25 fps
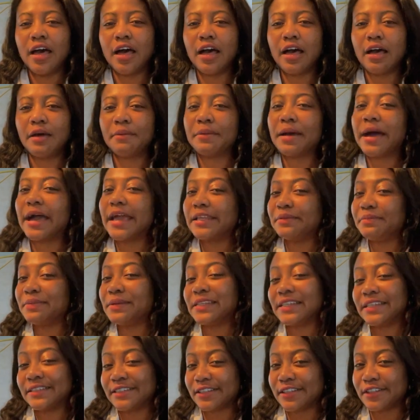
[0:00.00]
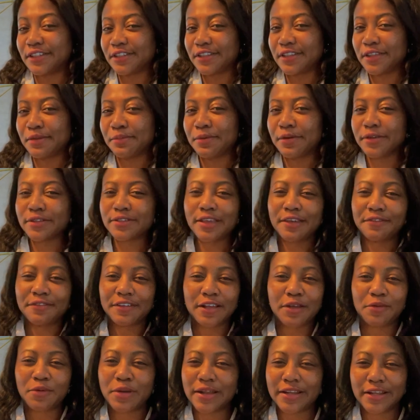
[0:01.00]
I'd be listening to the book, so I
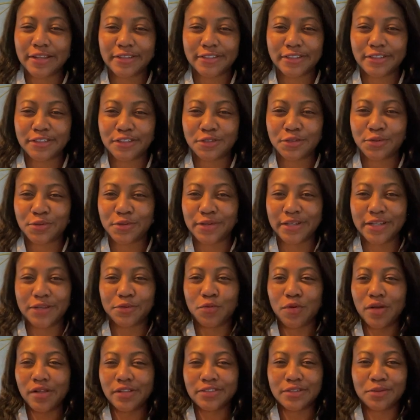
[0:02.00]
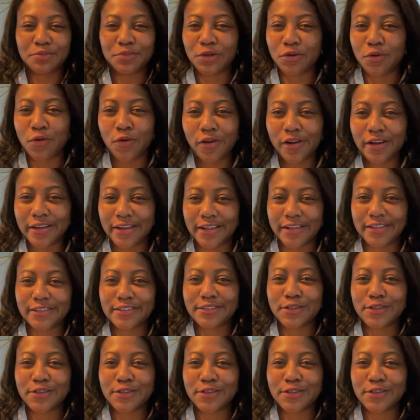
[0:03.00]
figured why not just do it whilst I'm recording.